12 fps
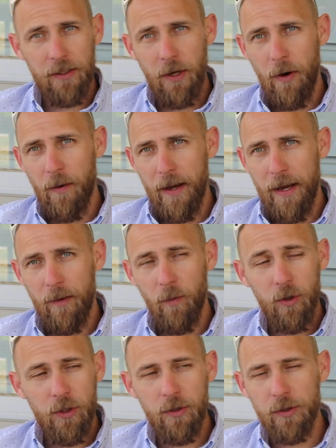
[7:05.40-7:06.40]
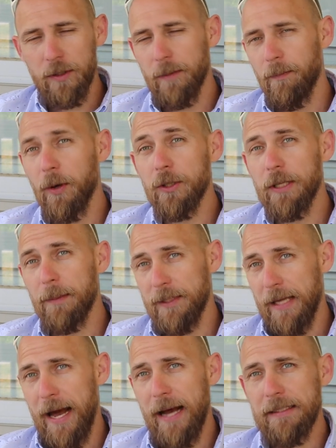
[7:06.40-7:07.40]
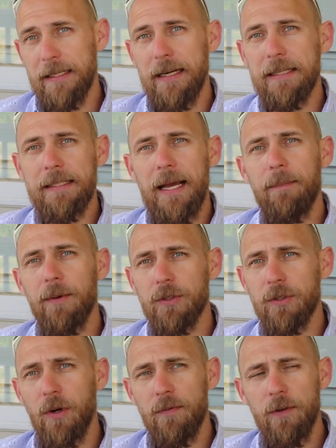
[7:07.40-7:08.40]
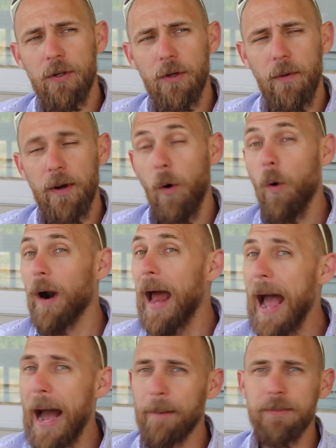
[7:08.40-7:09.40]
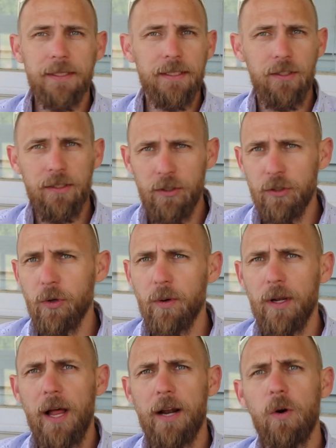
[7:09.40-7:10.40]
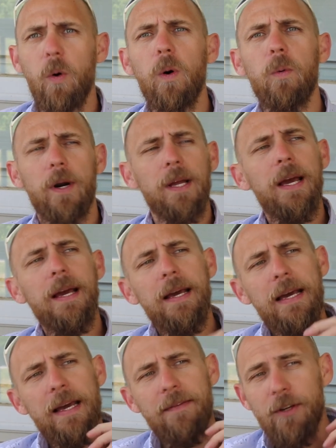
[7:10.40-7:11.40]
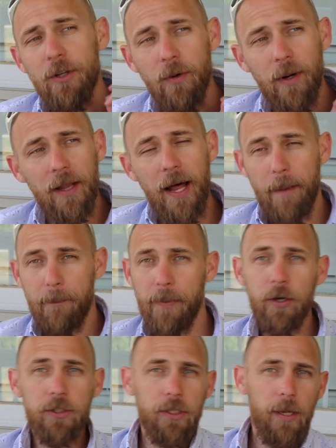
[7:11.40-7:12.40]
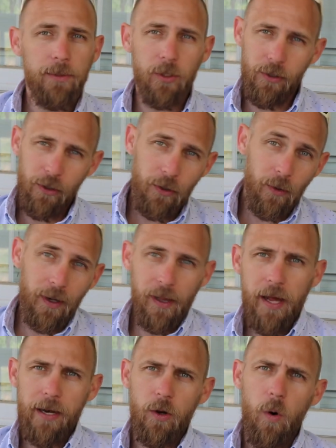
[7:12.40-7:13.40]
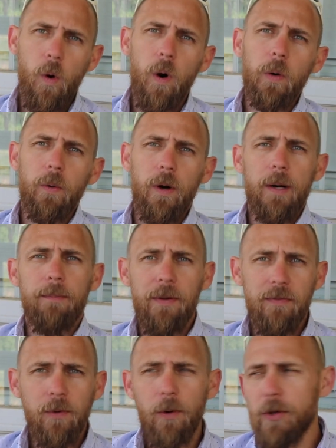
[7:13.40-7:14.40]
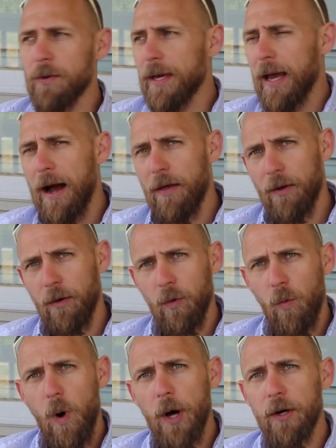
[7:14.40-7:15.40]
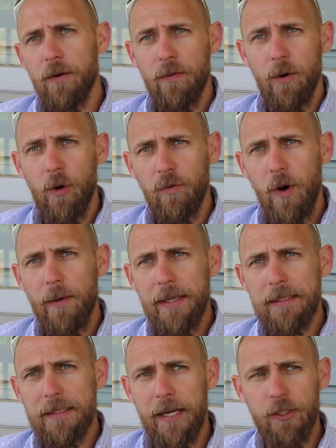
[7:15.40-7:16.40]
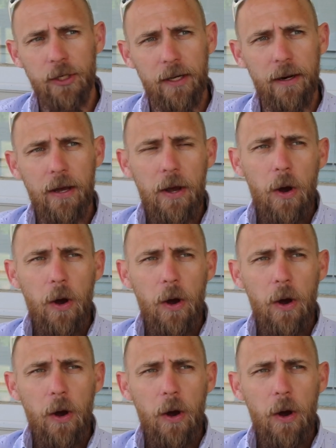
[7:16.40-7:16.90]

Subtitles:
you know, and we'll use push-ups as an example. So if you're doing, or abs, let's say you're doing a lot of core work. If you're doing a lot of push-ups or you're doing a lot of core work before you get out on the water for a rowing session,